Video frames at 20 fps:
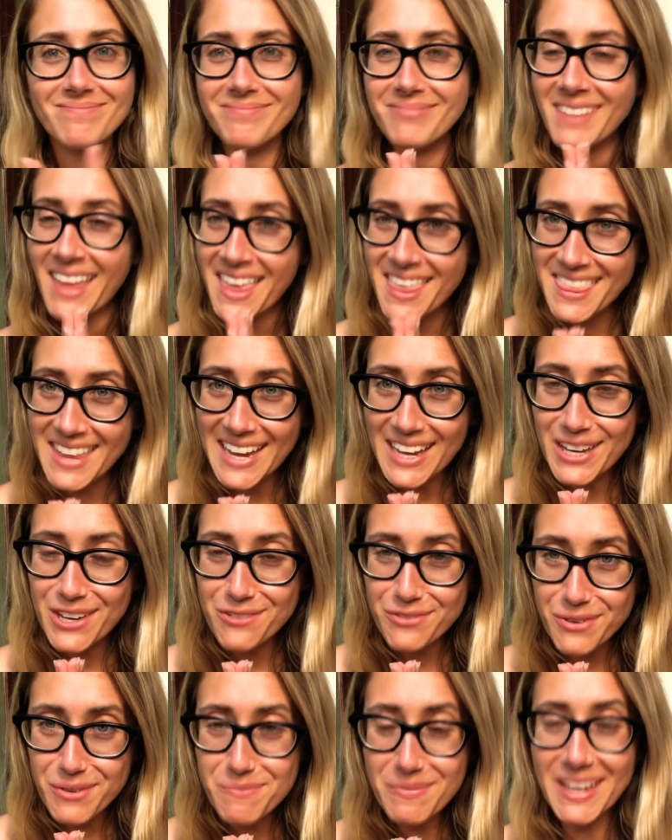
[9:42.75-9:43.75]
thank you
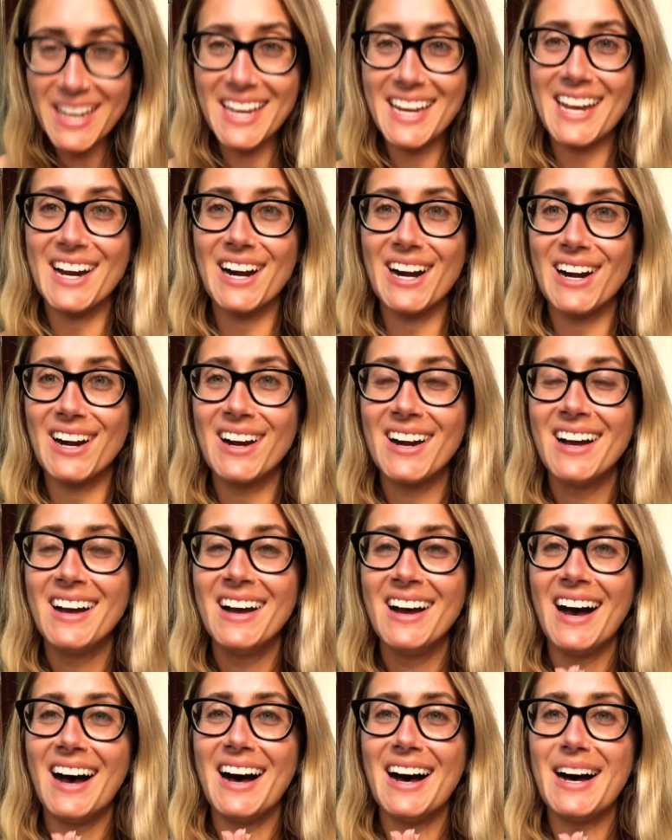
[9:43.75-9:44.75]
for being here.
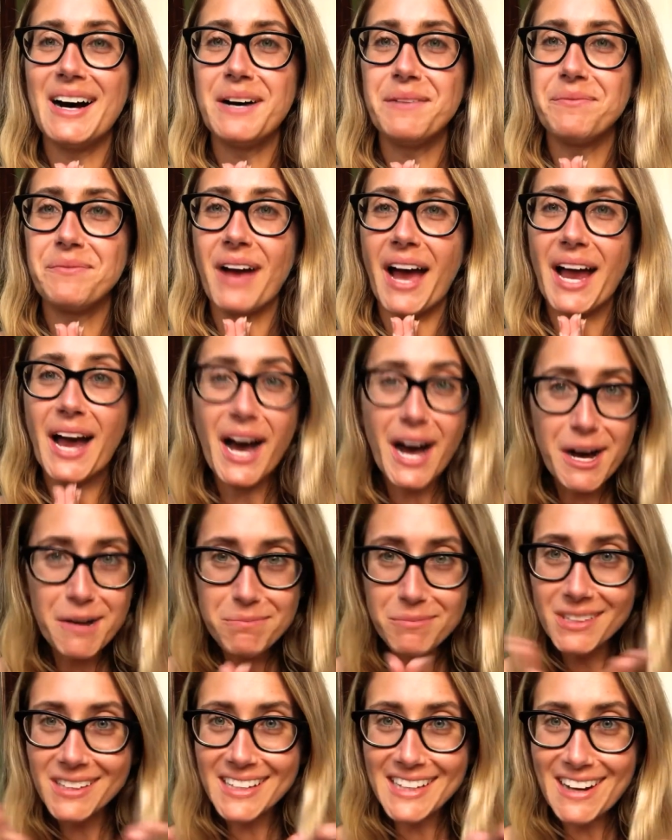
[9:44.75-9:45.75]
I
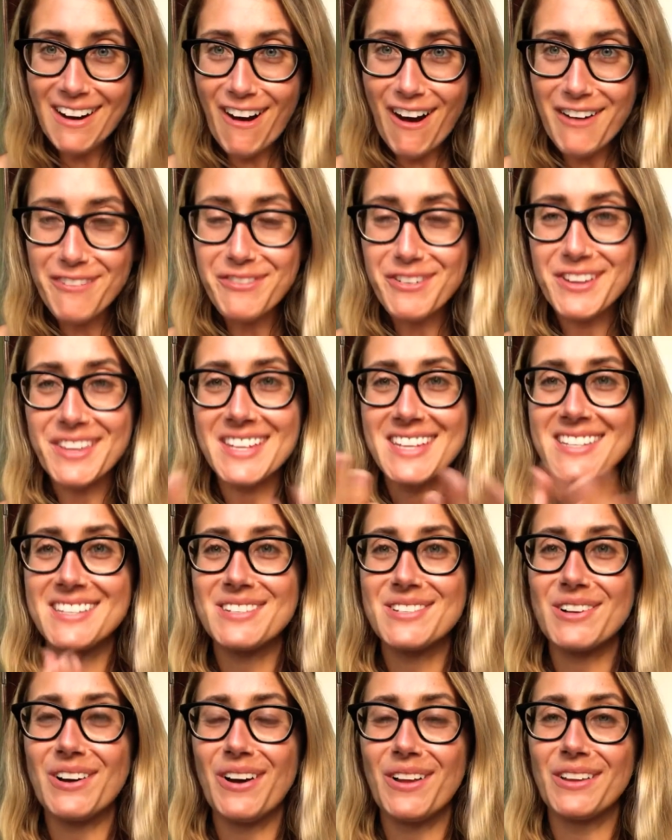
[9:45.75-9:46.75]
humbly offer this
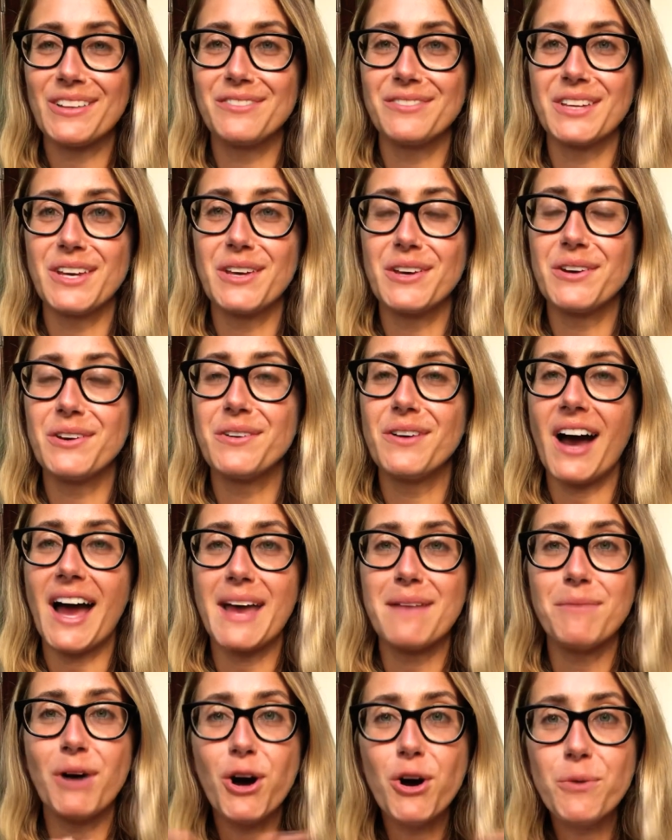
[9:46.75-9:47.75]
to all of you. I
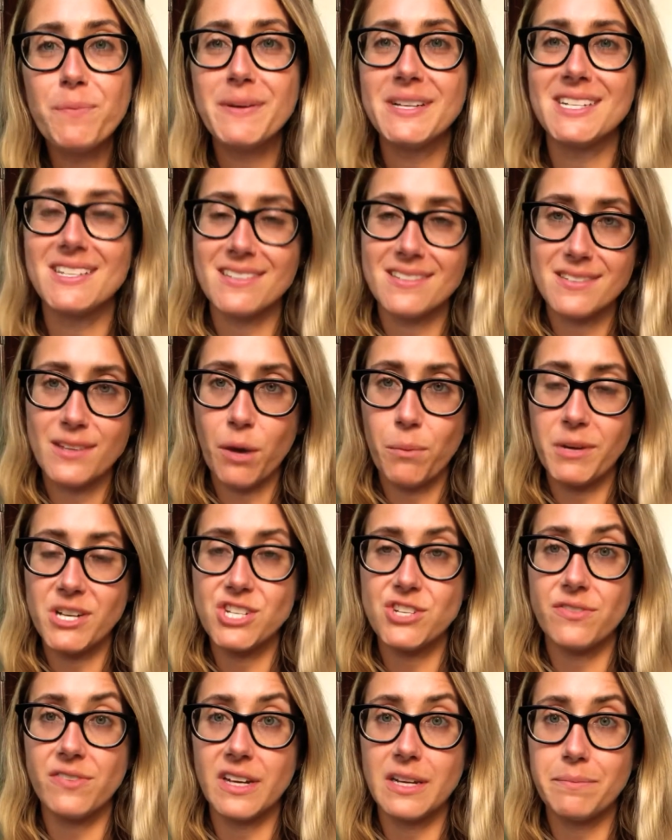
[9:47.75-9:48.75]
am open to so
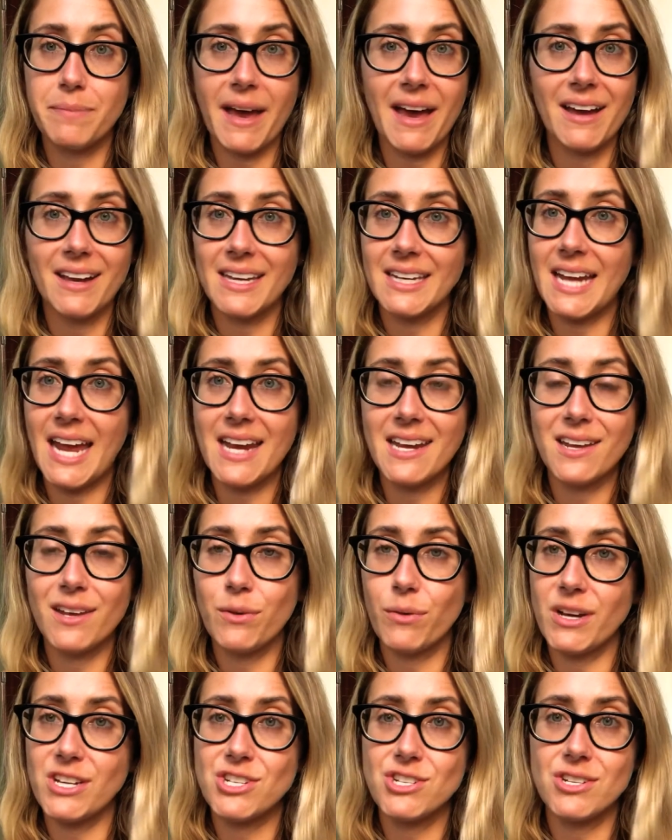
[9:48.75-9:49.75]
much feedback and any
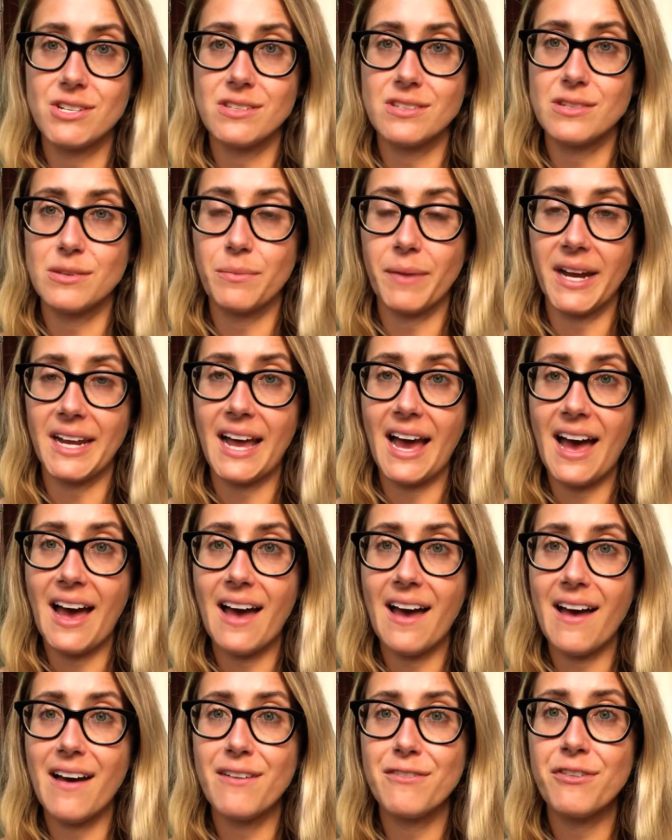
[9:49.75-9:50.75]
questions you might
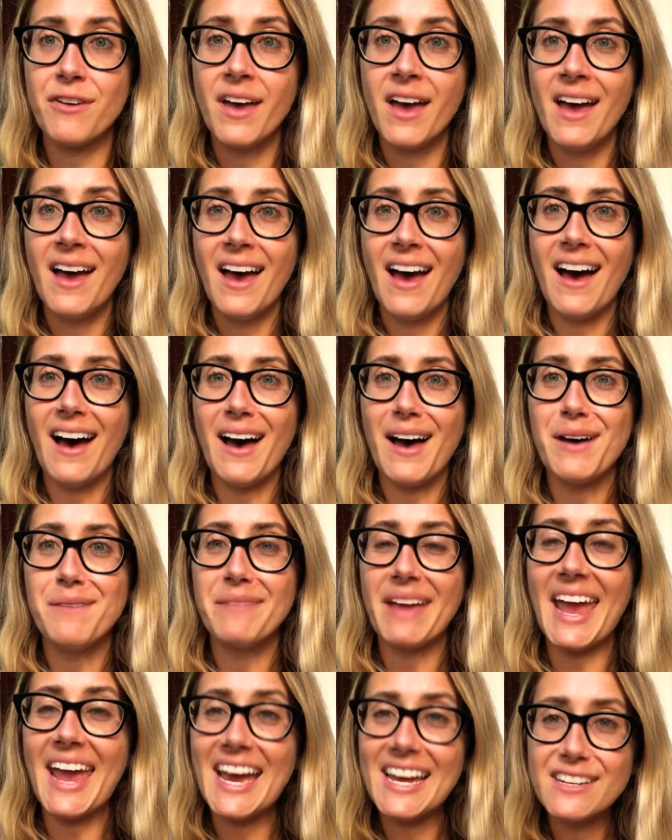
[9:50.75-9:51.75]
have. And
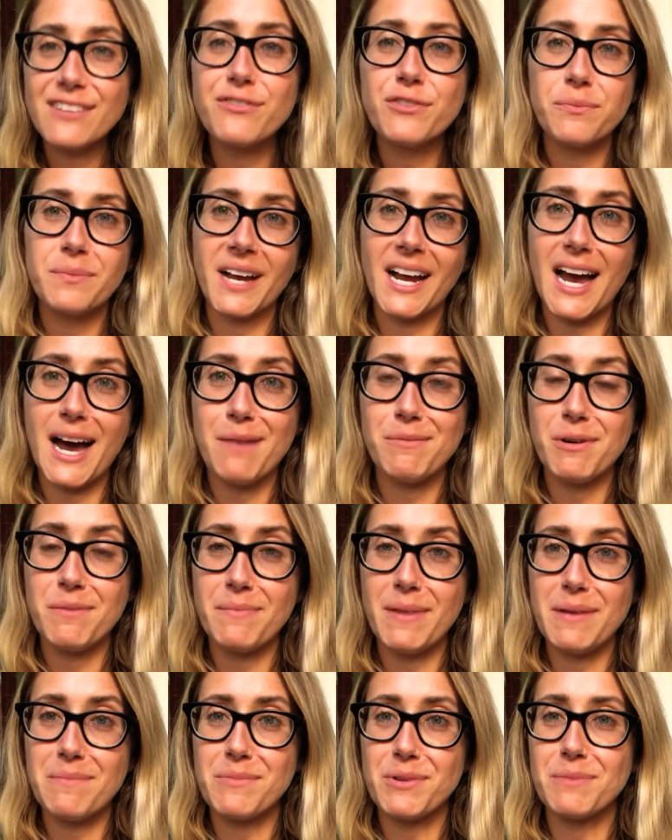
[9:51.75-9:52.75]
if you become a
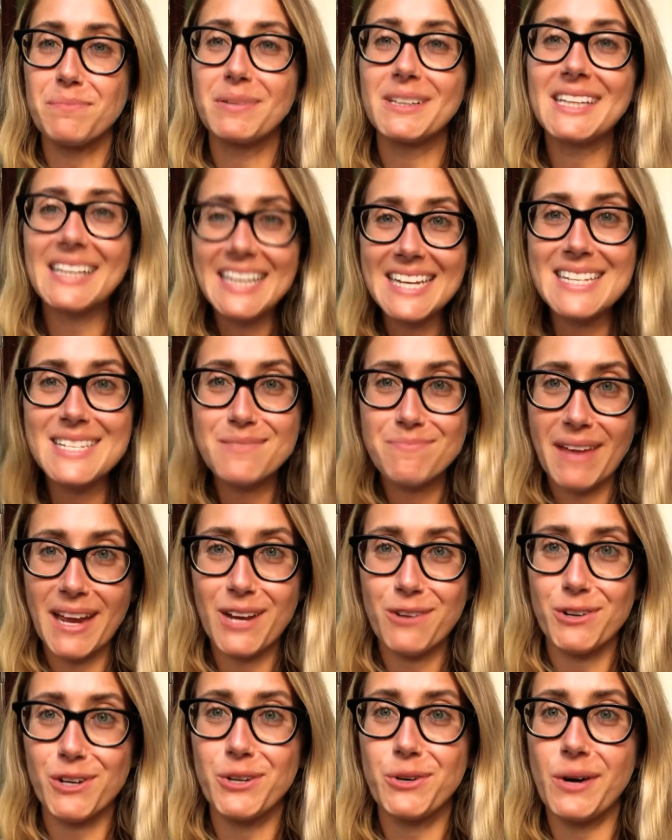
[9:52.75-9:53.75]
member, please
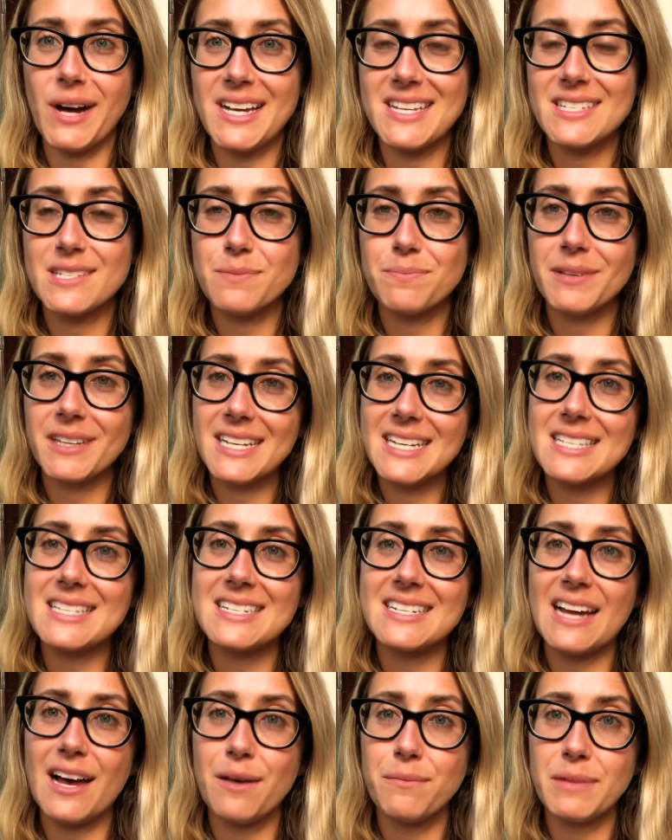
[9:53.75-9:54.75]
make requests. Please
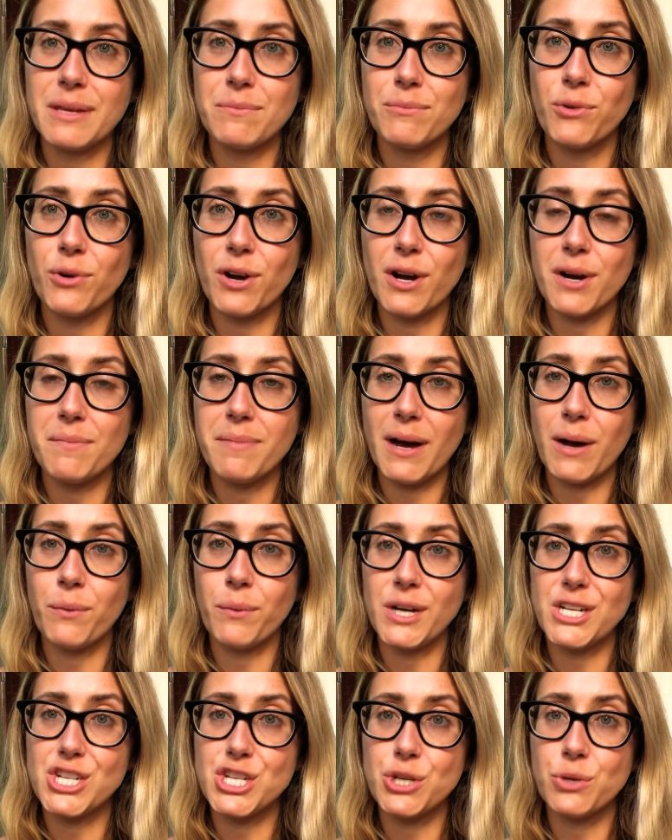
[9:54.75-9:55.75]
tell me more about
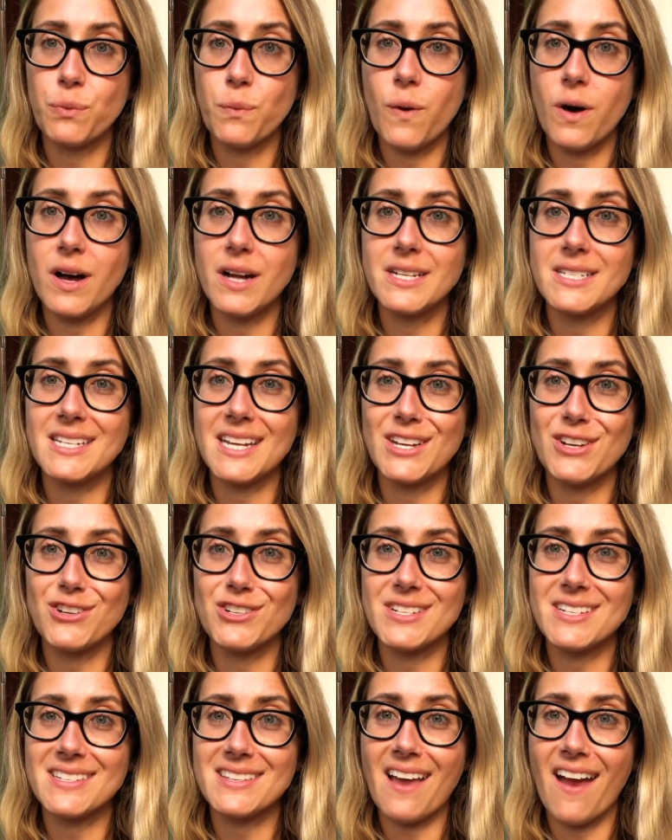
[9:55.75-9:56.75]
what you want and you're
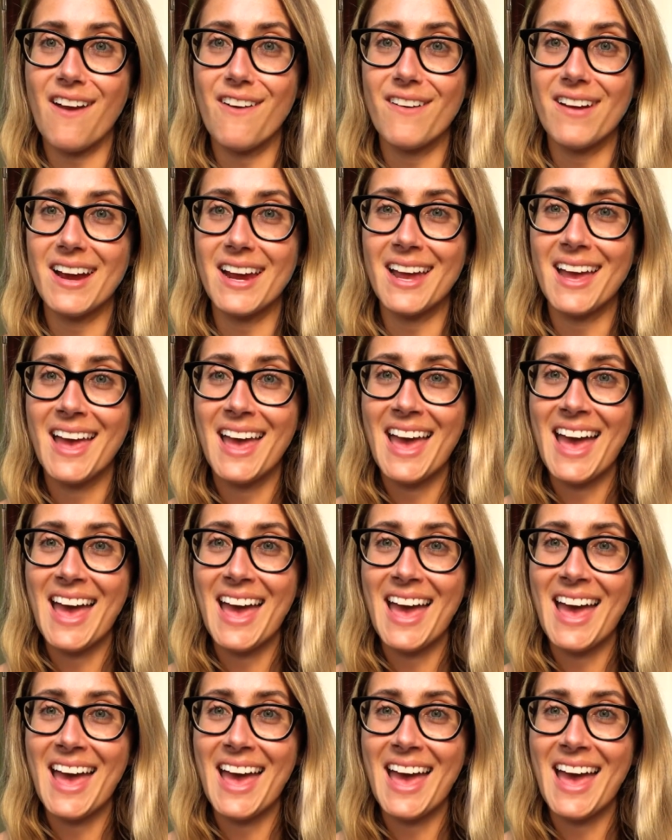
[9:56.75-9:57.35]
desiring.